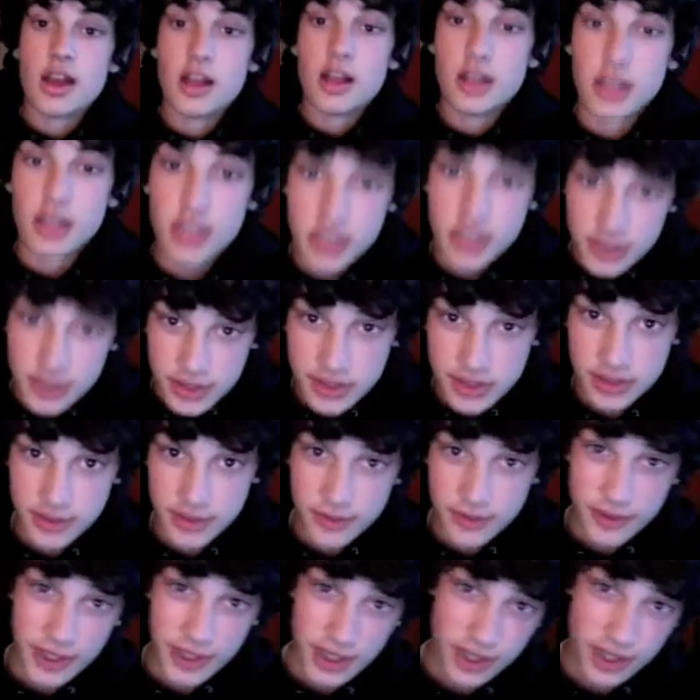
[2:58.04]
Yes, and the
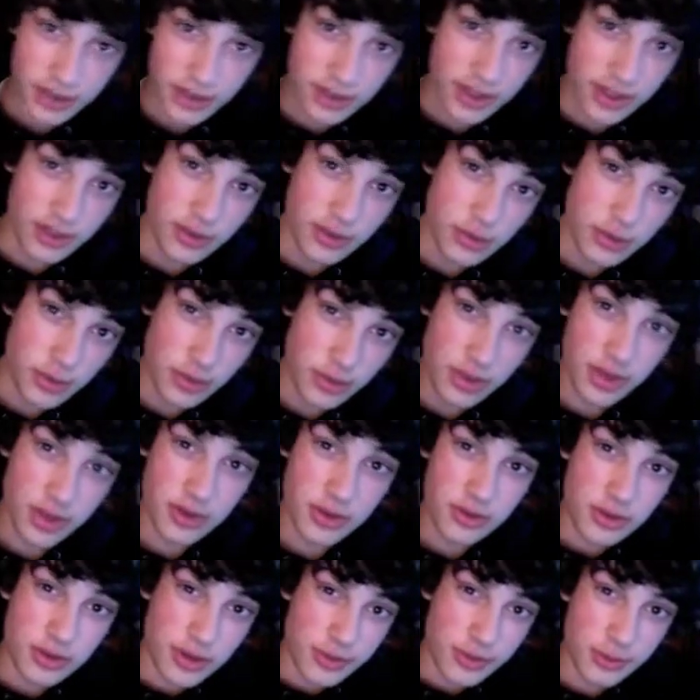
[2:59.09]
fight continued without
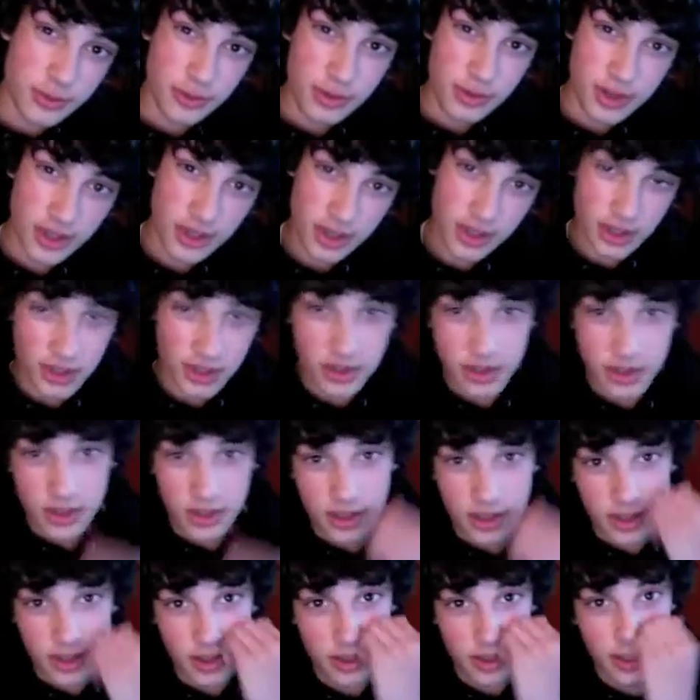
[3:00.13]
a referee, and
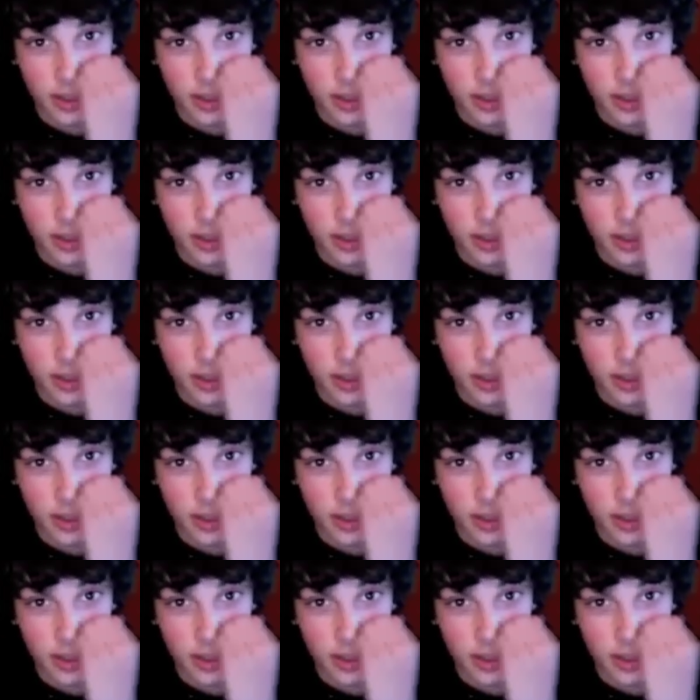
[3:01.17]
they